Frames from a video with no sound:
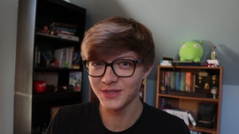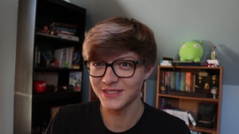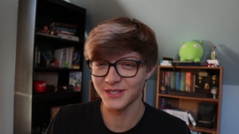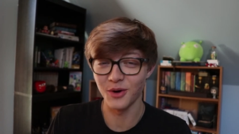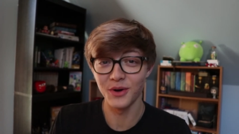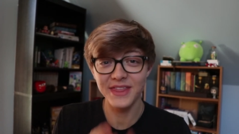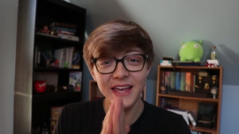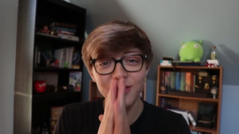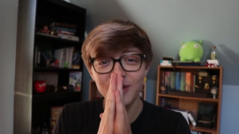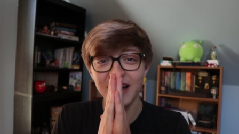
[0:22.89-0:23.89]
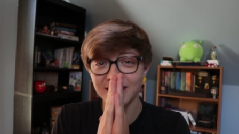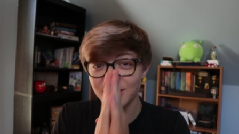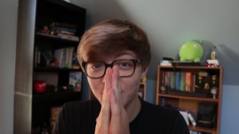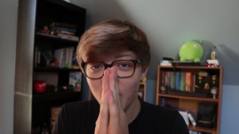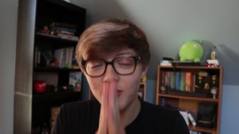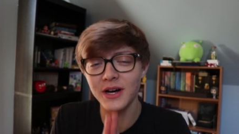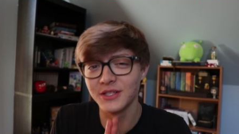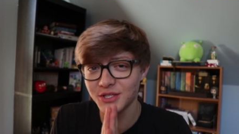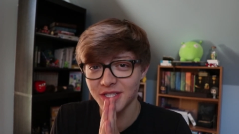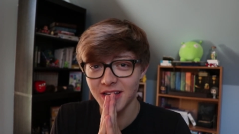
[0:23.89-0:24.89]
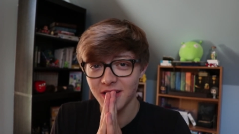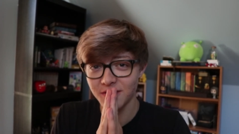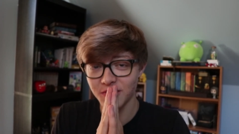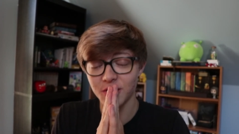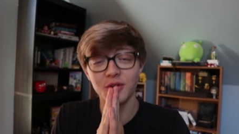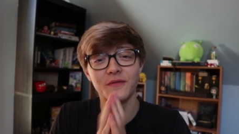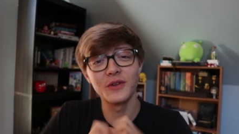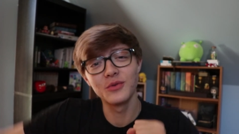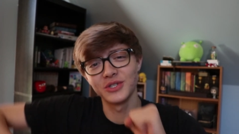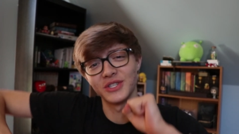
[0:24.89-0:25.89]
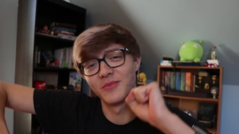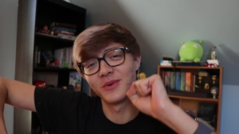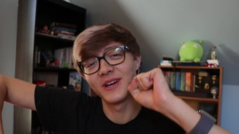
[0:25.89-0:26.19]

So thank you guys so much for your viewership